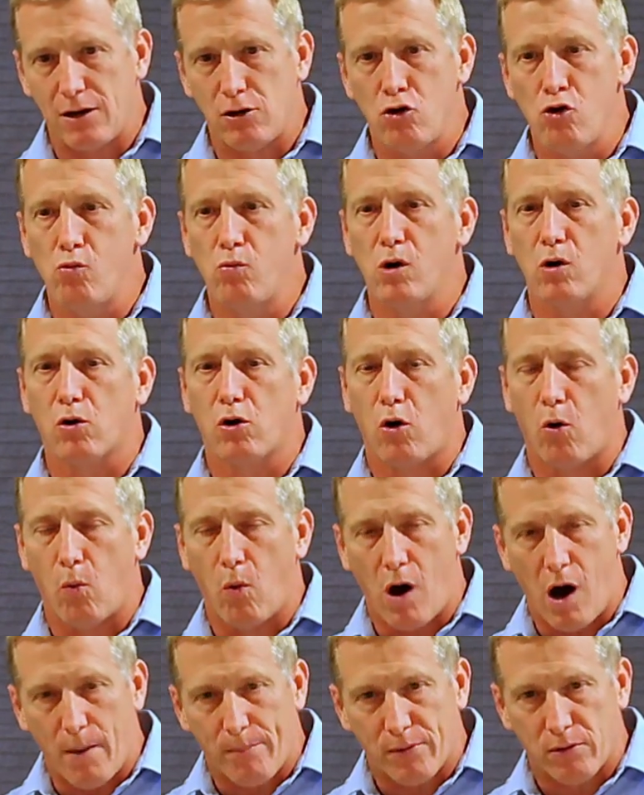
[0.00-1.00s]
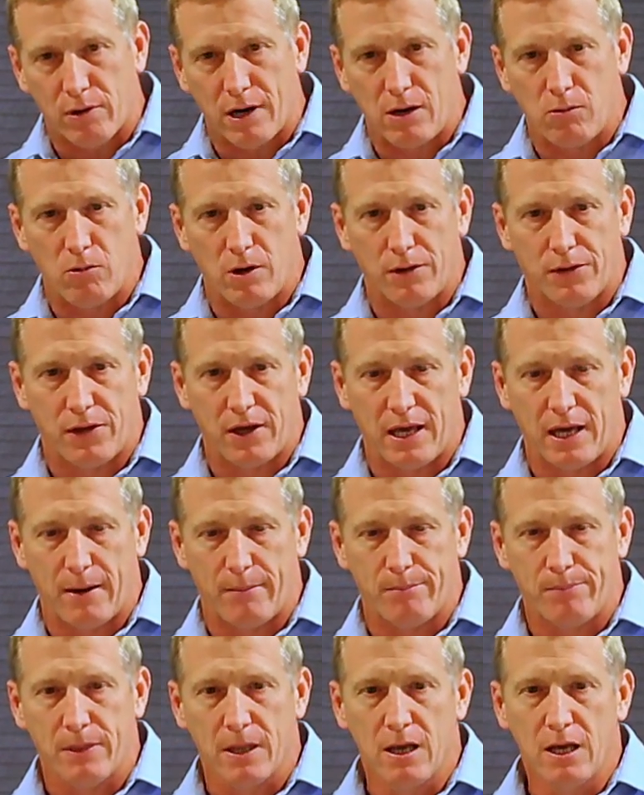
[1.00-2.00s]
who will cooperate with
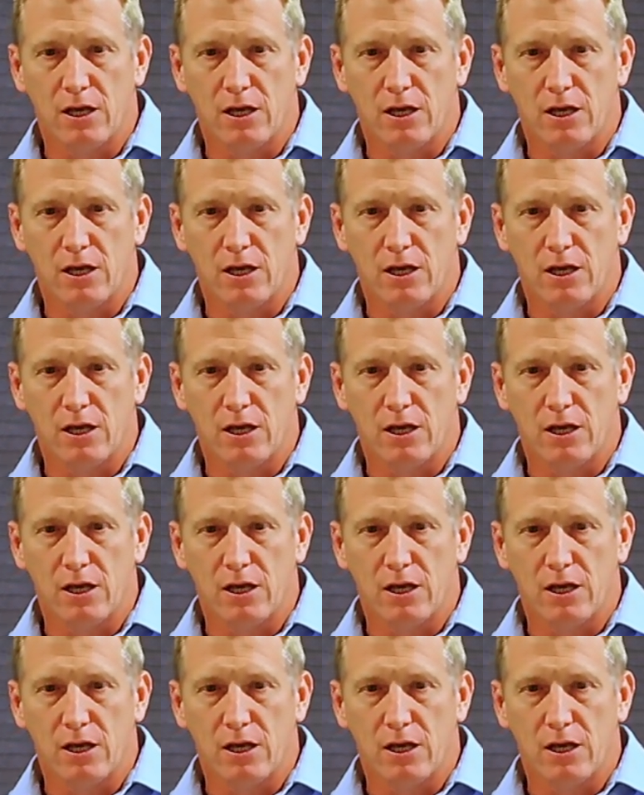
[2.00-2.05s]
him